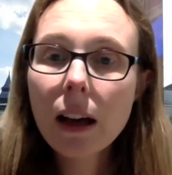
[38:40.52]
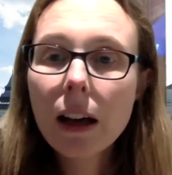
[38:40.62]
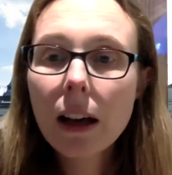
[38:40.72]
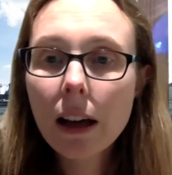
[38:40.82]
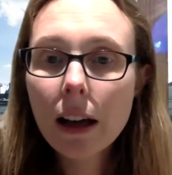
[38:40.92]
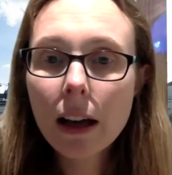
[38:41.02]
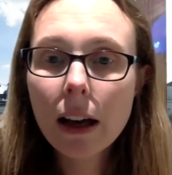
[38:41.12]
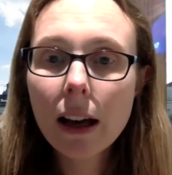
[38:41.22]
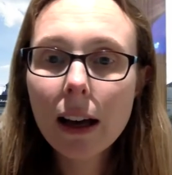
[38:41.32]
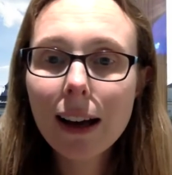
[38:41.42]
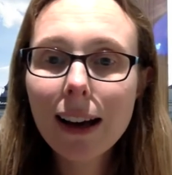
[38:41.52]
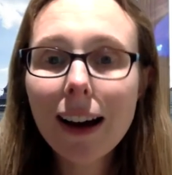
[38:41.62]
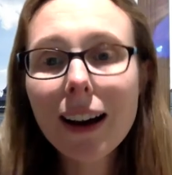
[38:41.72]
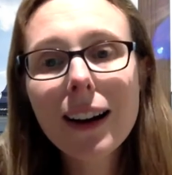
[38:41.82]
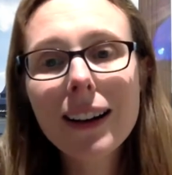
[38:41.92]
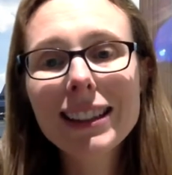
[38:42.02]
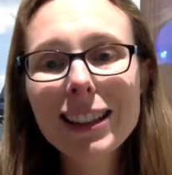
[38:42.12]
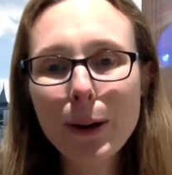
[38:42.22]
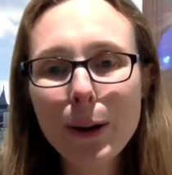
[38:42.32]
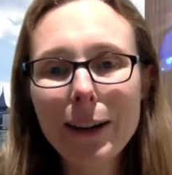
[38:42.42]
This is
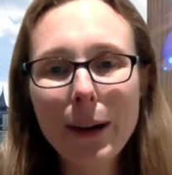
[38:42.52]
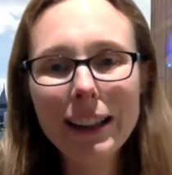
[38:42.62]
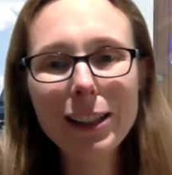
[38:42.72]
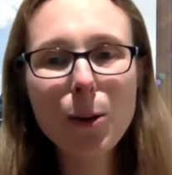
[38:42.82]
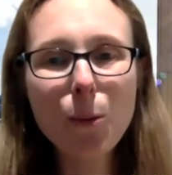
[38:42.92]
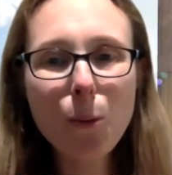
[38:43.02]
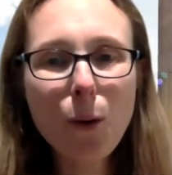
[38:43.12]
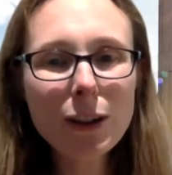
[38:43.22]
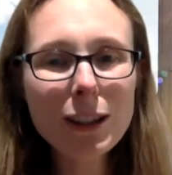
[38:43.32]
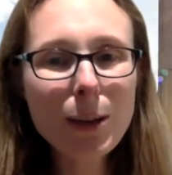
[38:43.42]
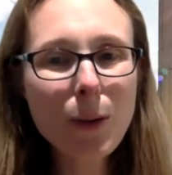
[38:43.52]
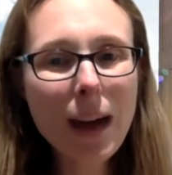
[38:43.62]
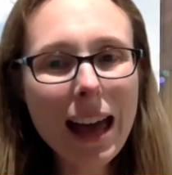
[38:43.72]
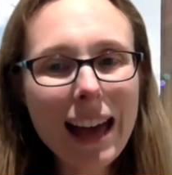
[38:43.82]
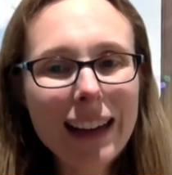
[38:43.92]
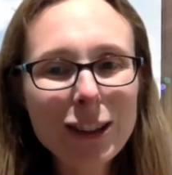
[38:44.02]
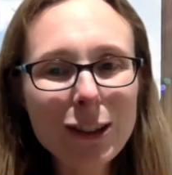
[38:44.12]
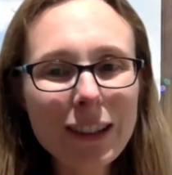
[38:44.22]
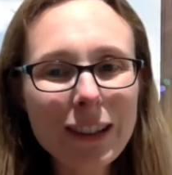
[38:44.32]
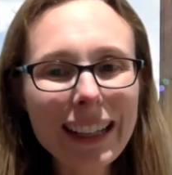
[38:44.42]
a great question. What do you wear
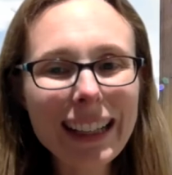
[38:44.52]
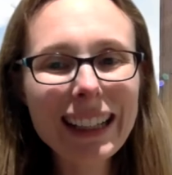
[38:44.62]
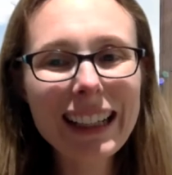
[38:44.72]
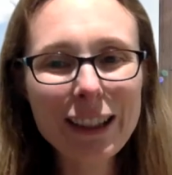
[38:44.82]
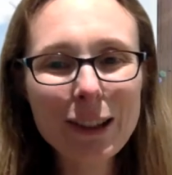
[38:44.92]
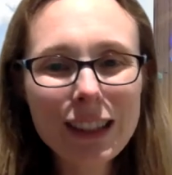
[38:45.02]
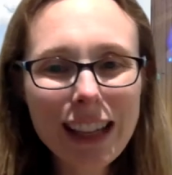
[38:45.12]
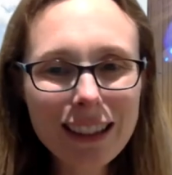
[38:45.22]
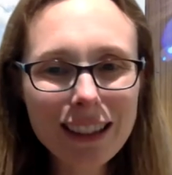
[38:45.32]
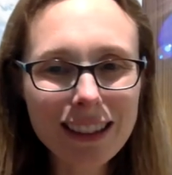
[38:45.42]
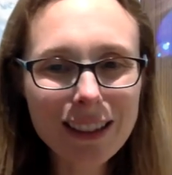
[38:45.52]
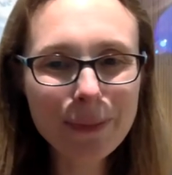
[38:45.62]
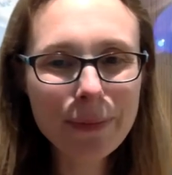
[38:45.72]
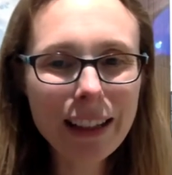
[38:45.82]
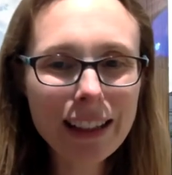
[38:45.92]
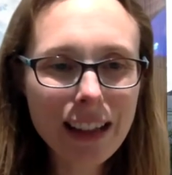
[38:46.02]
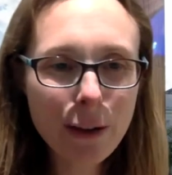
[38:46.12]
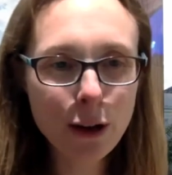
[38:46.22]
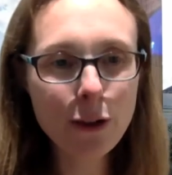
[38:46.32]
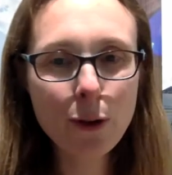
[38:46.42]
during clinical sessions? Is there a
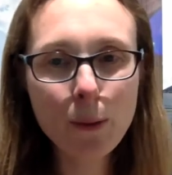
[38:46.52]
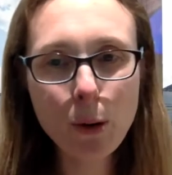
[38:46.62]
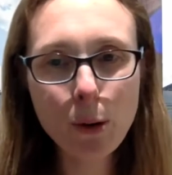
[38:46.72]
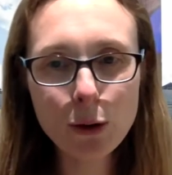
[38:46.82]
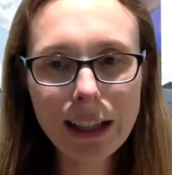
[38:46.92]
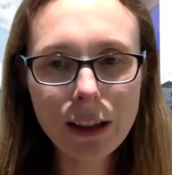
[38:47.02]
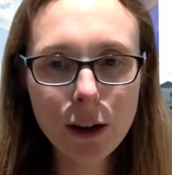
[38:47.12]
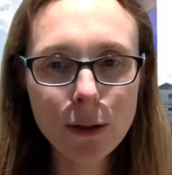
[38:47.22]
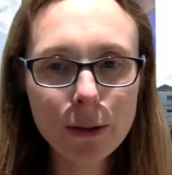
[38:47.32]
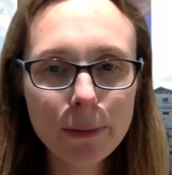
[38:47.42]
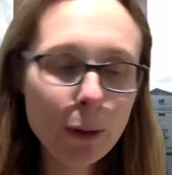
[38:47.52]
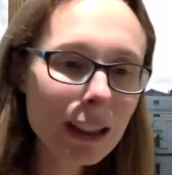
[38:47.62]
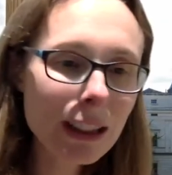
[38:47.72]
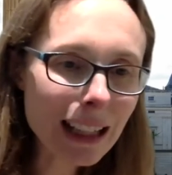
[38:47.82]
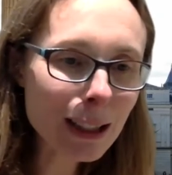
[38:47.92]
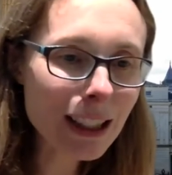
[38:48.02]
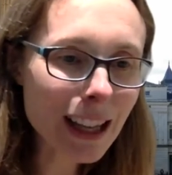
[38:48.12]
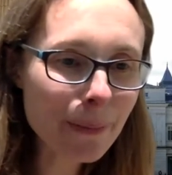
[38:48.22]
uniform or dress code? Do you want to tell us